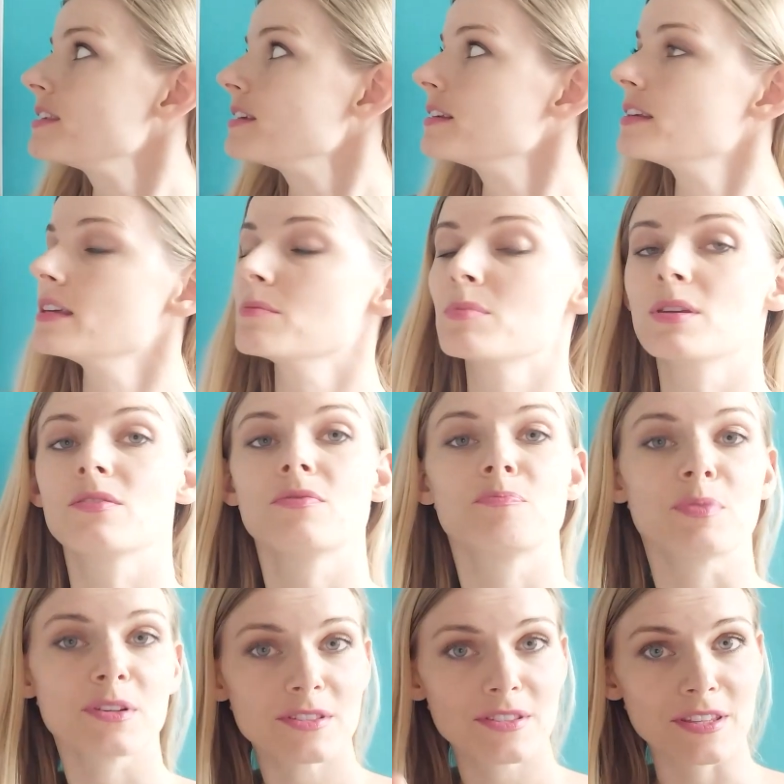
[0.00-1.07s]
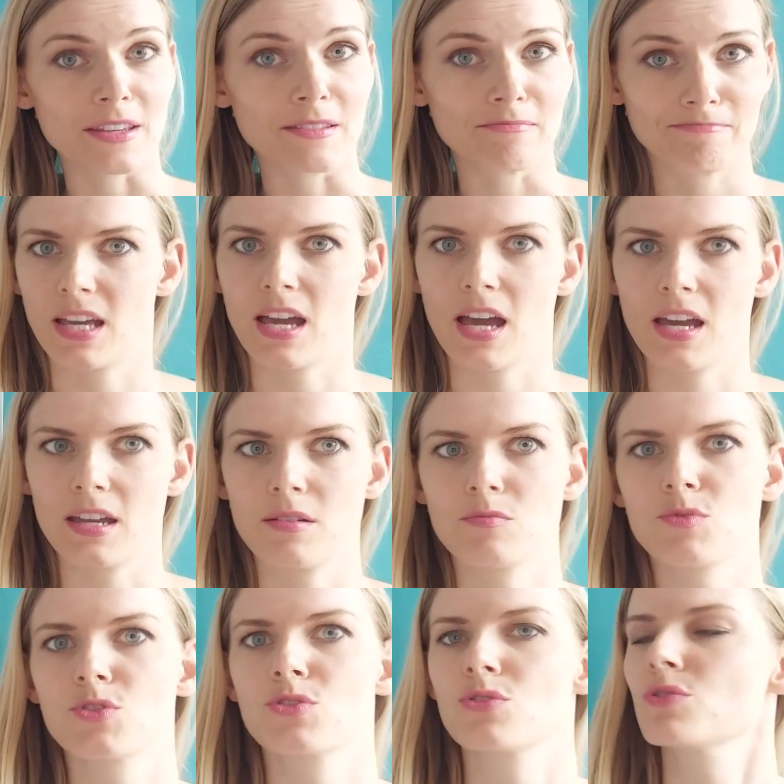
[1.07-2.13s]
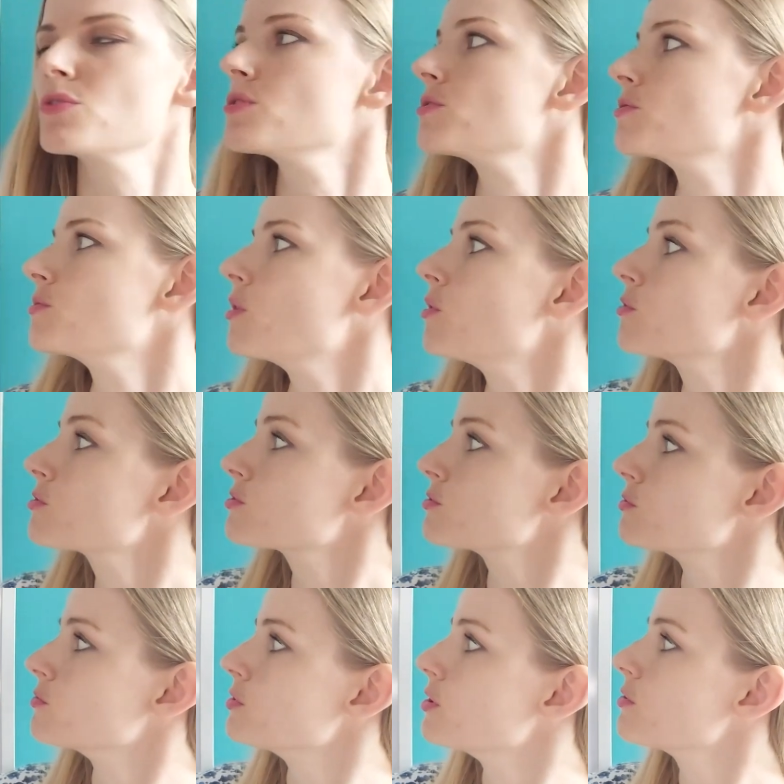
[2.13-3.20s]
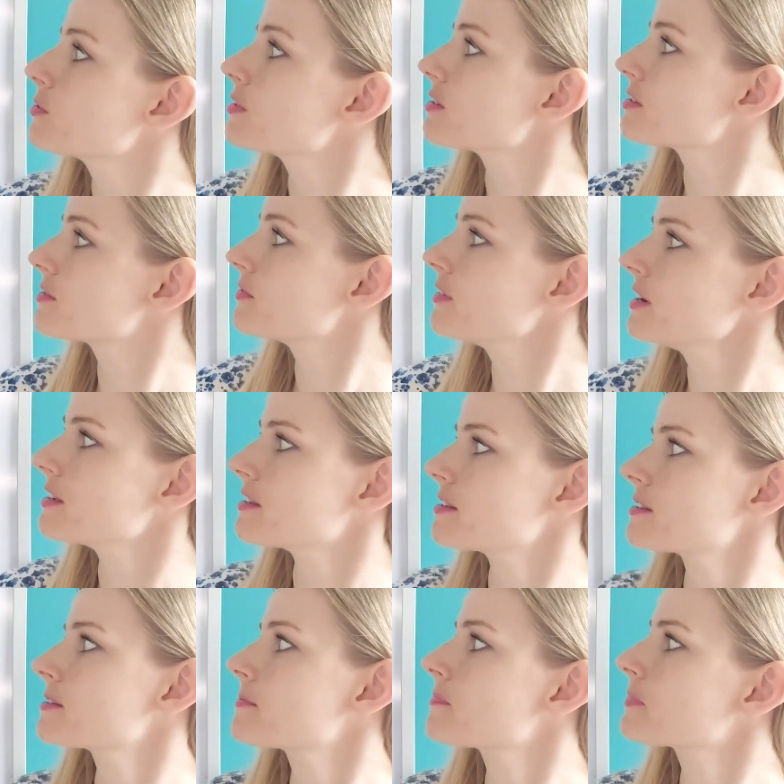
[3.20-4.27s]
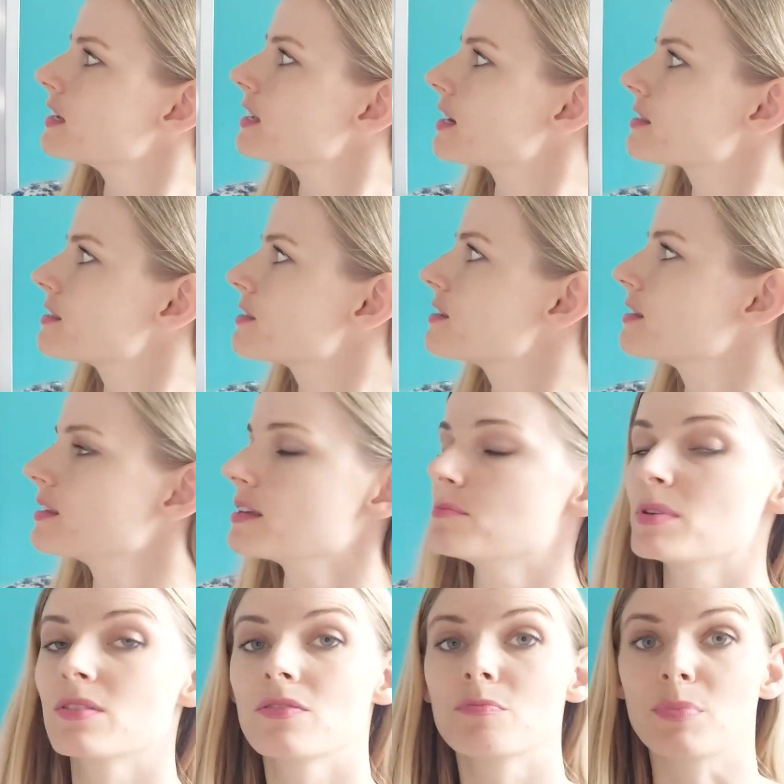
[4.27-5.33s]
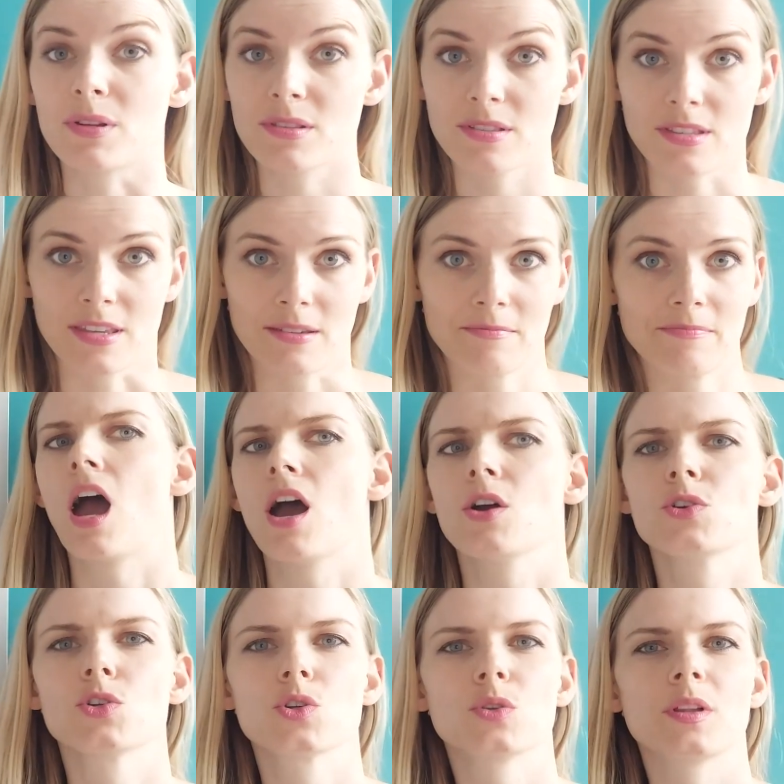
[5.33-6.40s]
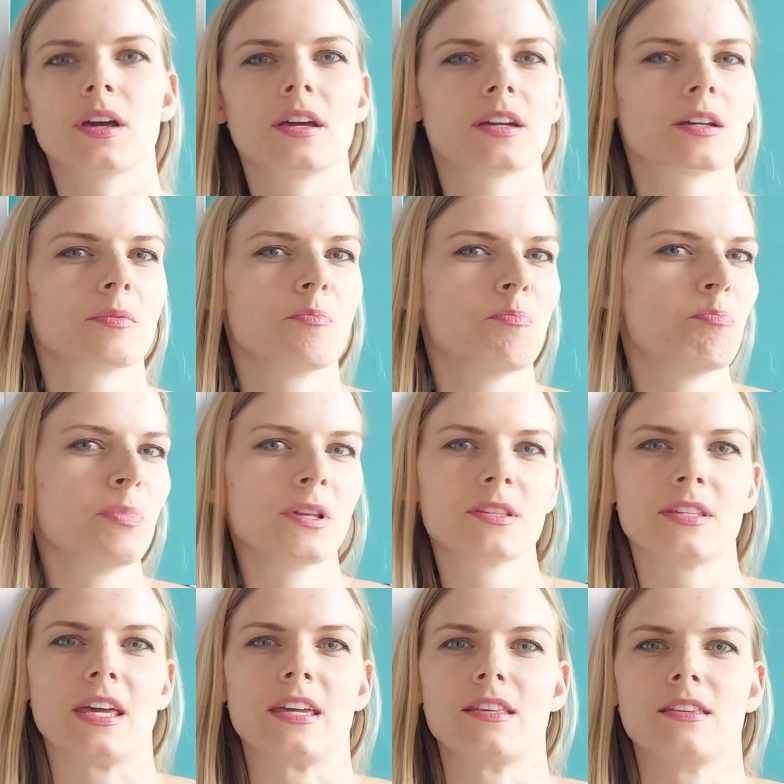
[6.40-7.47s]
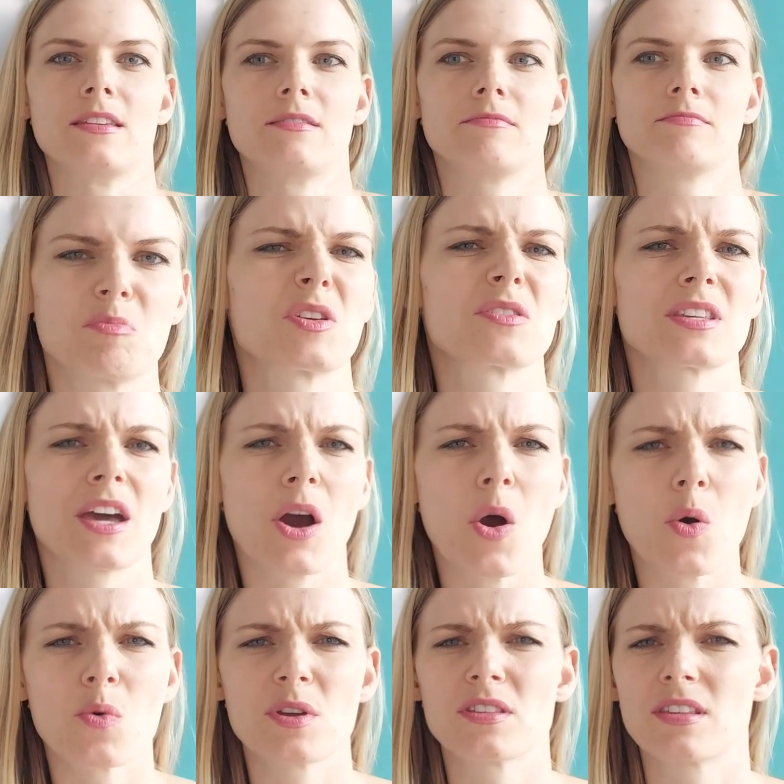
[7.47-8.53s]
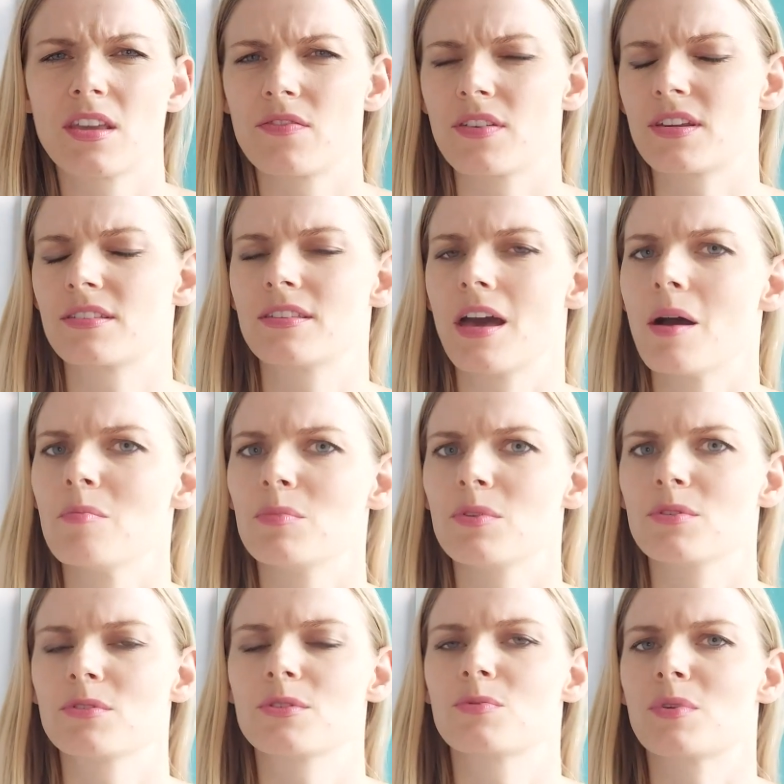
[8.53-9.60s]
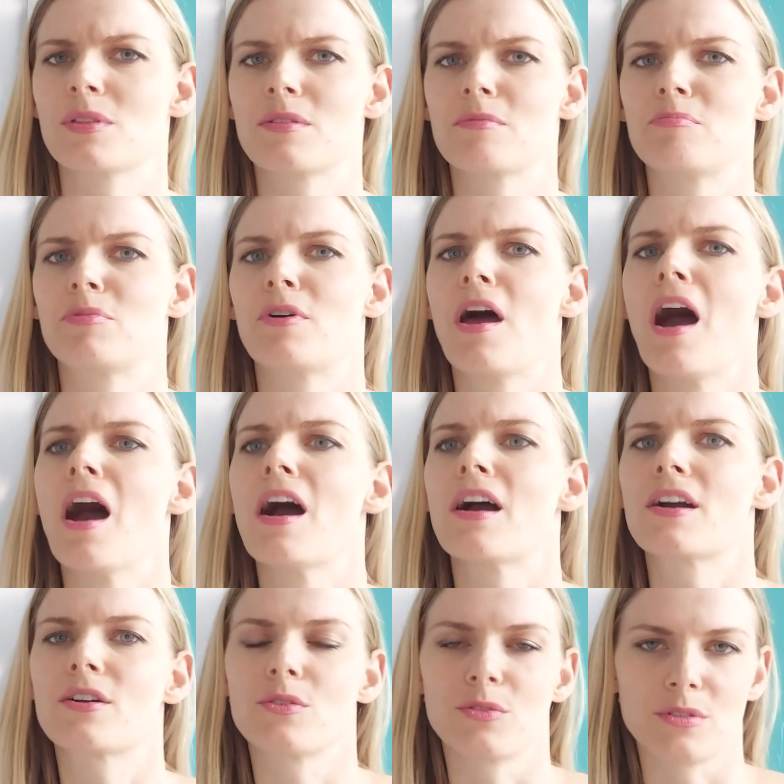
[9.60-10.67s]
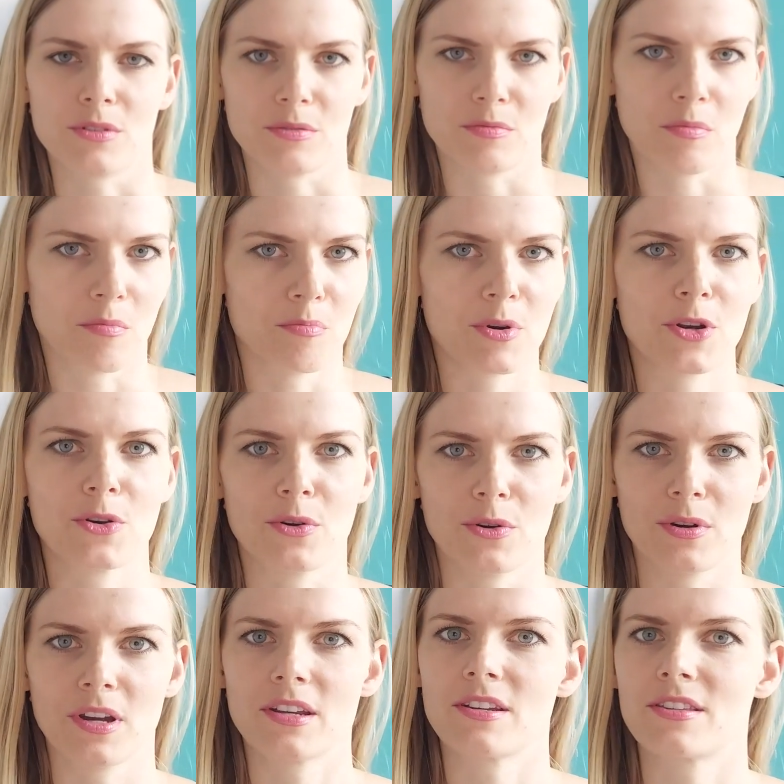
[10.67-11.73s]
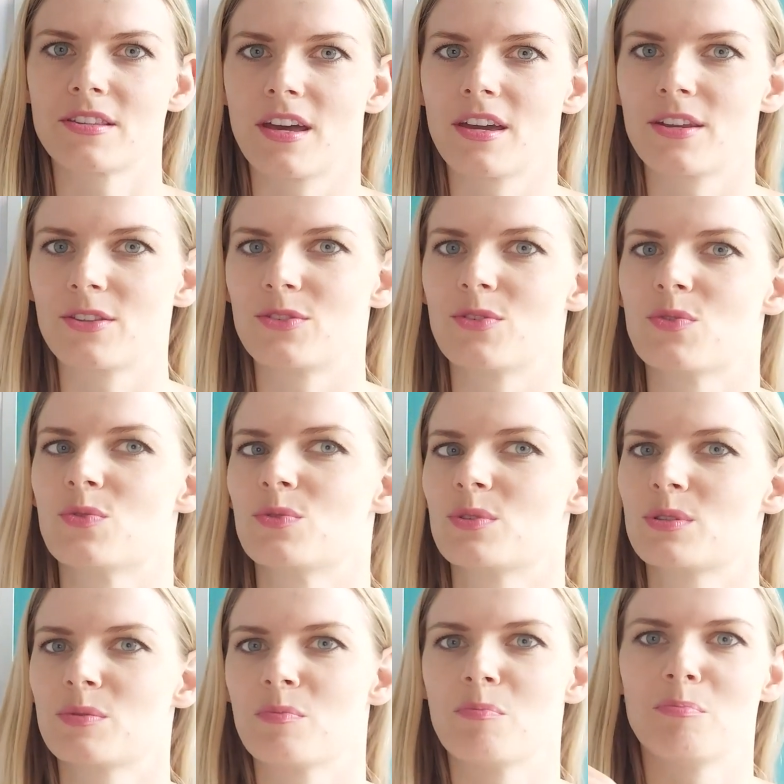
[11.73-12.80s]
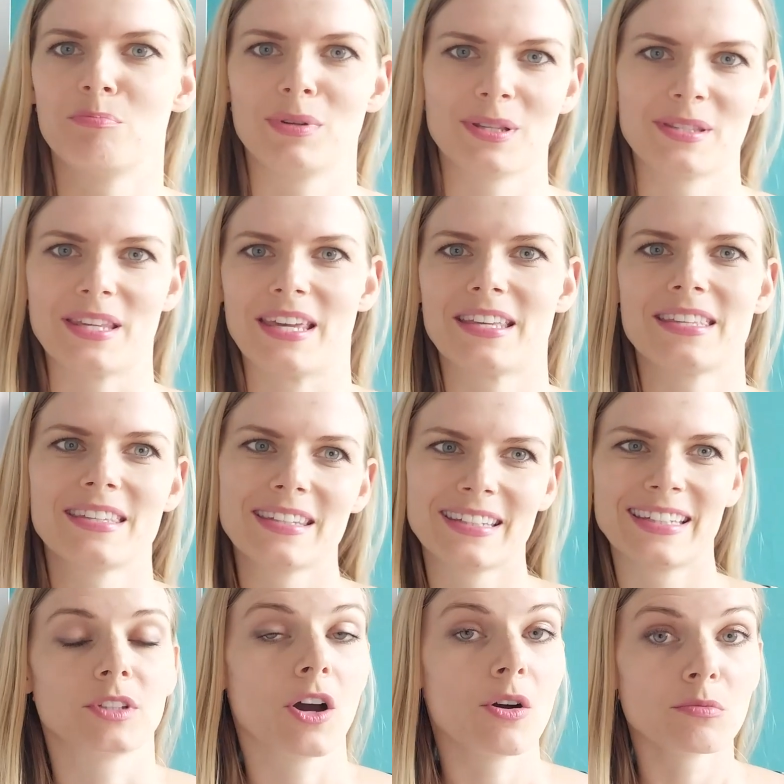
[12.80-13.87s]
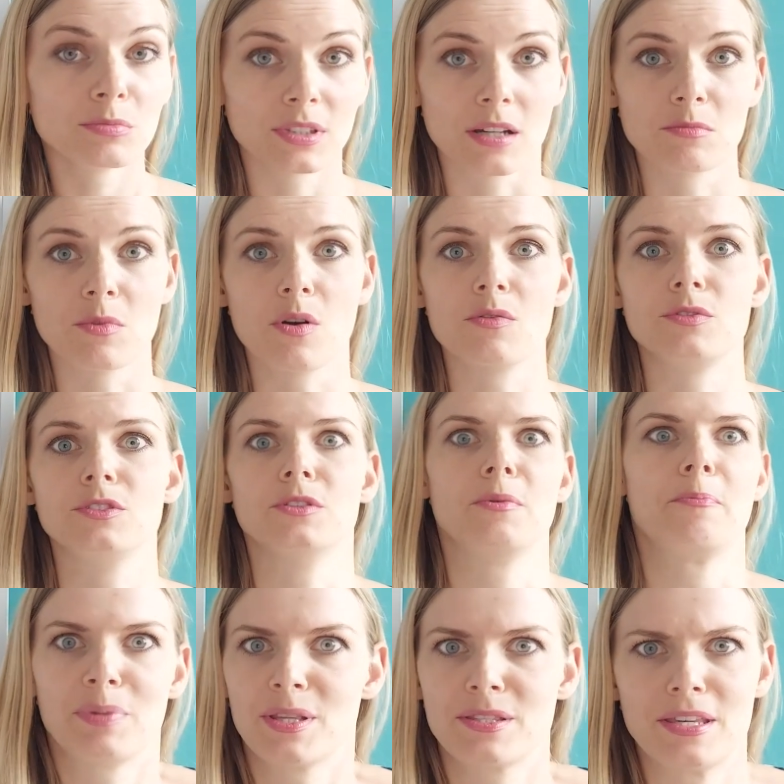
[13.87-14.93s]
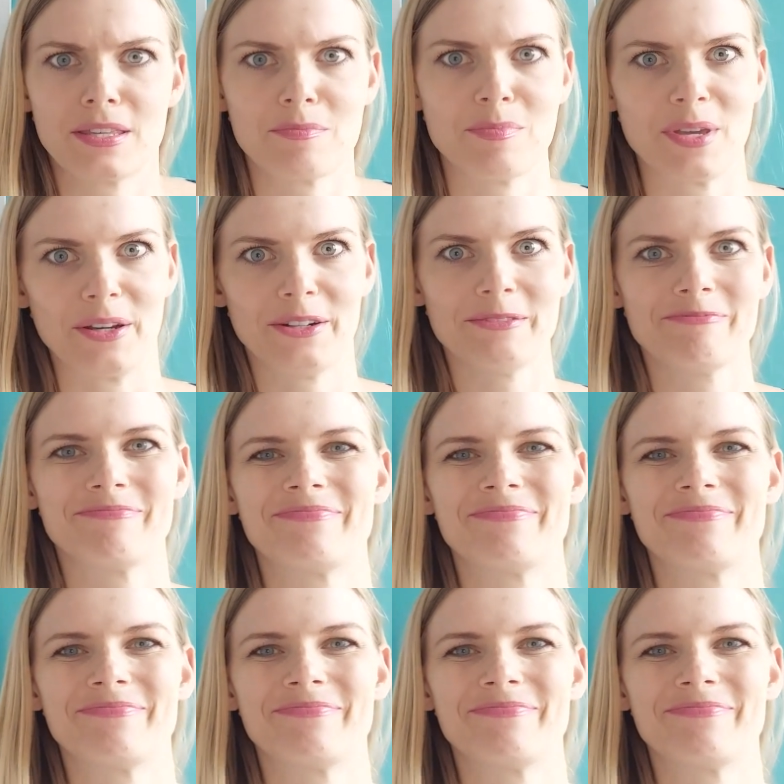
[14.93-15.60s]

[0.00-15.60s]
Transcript: ti líbí v Plzni? I am sure you also know this phrase. Jak se ti líbí v Plzni? How do you like Plzeň? Because I always give examples with Prague or Brno, I decided to use Plzeň, the hometown of the Plzeň beer.